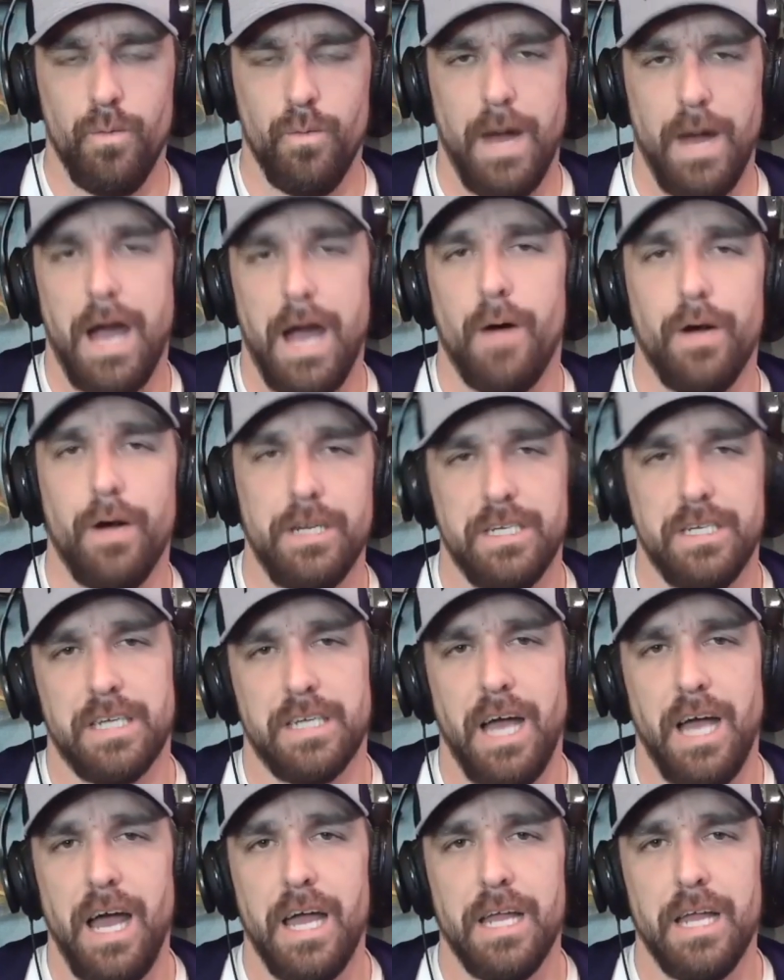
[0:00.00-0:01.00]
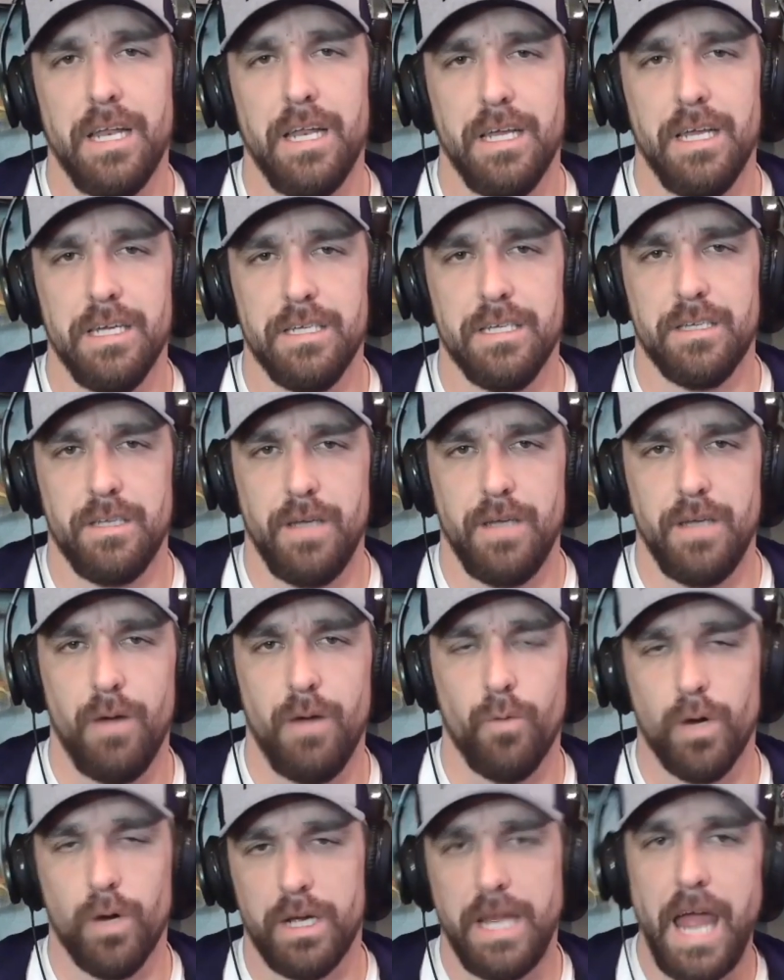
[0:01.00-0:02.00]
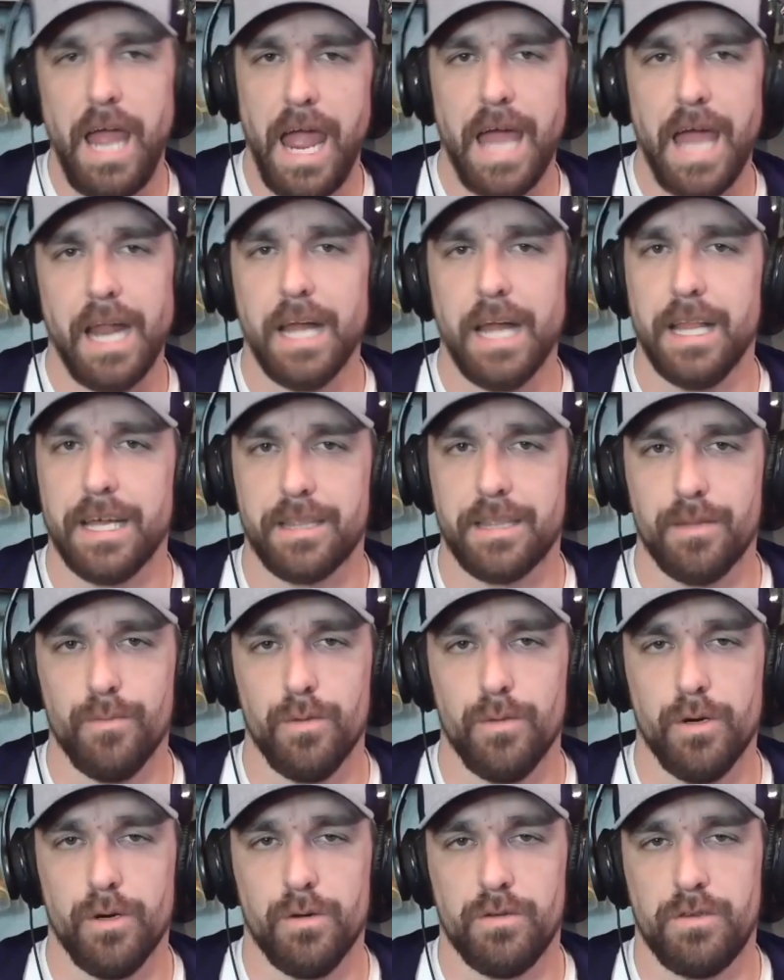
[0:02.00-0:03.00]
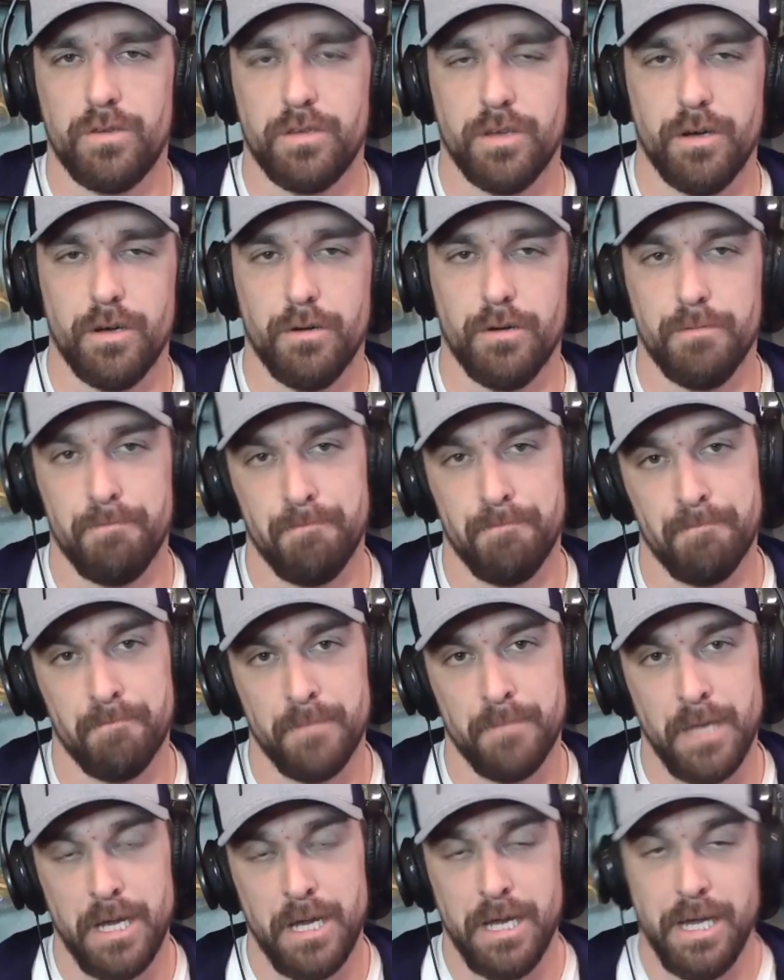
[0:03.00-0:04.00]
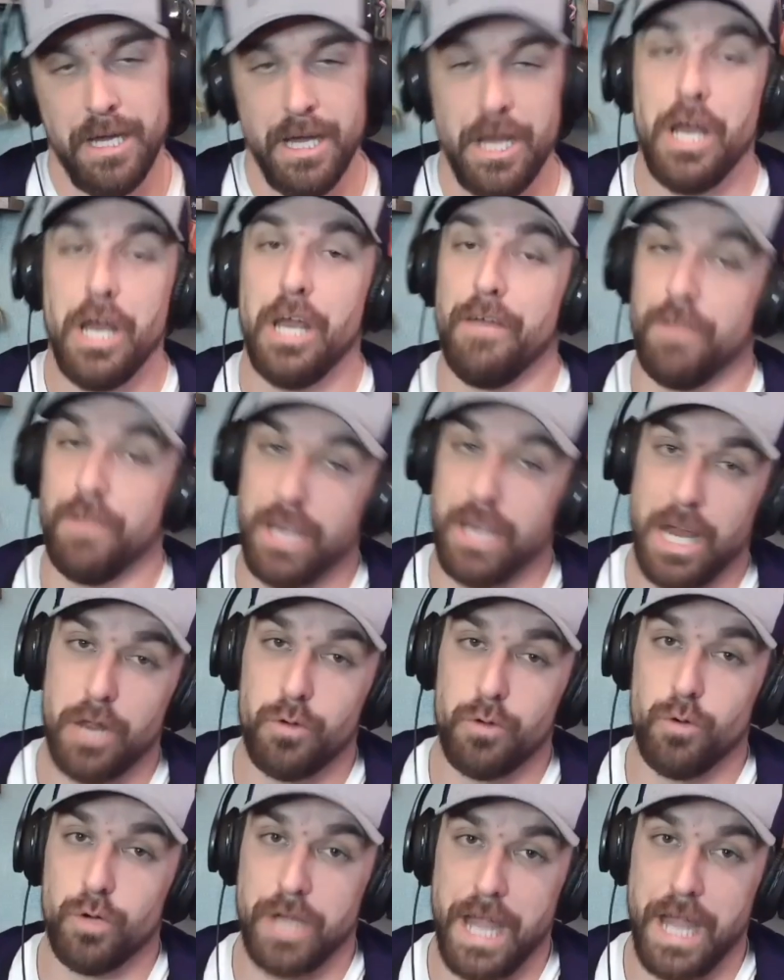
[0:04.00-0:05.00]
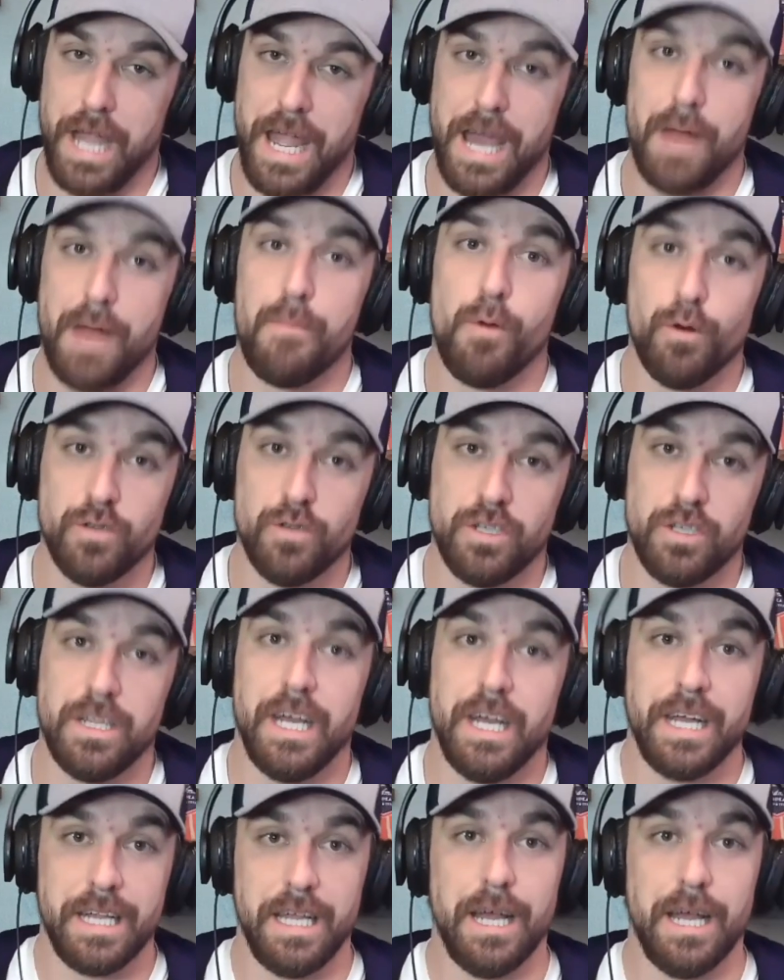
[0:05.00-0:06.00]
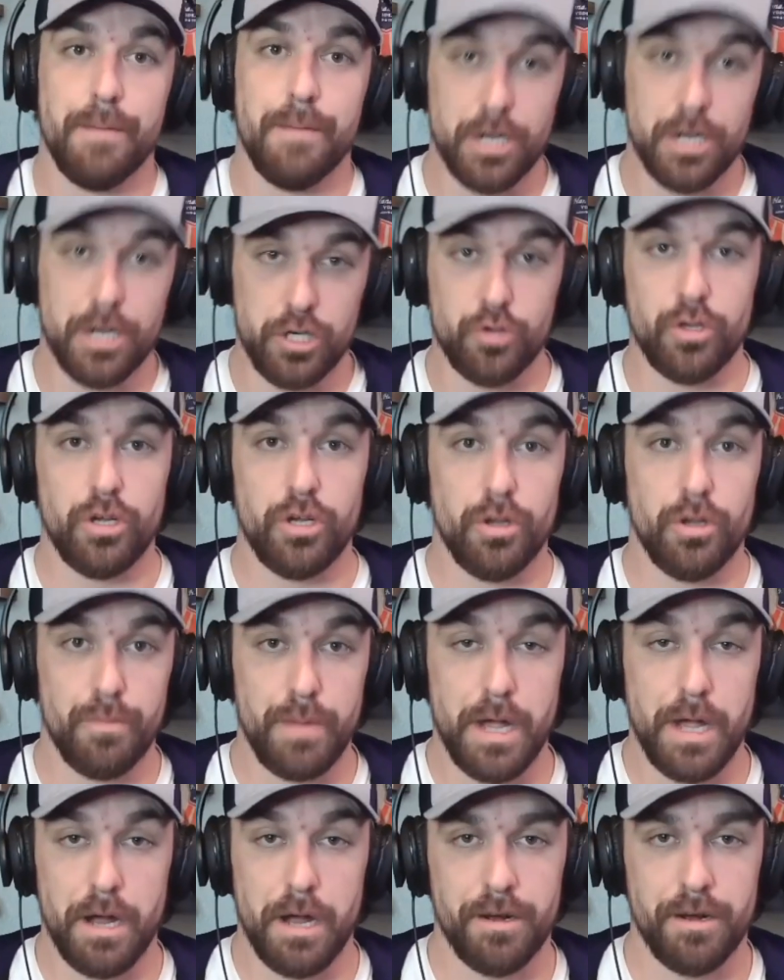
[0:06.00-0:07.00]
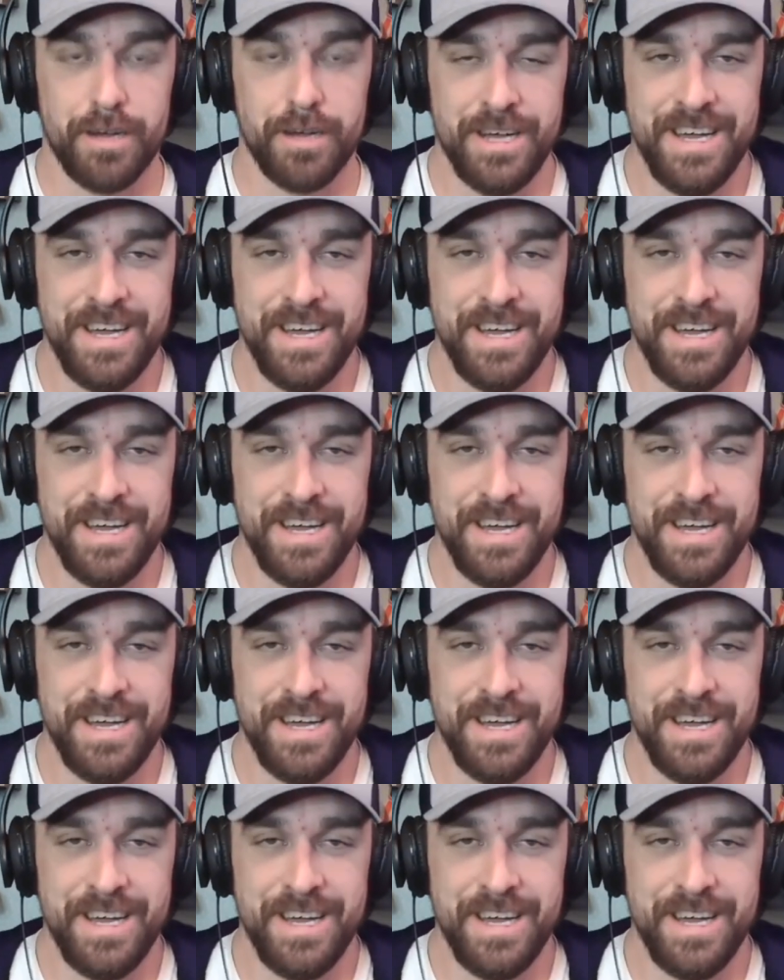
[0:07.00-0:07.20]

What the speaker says: how I decide is what can I like the most. So if you got a cool can, most likely I'm going to drink your beer.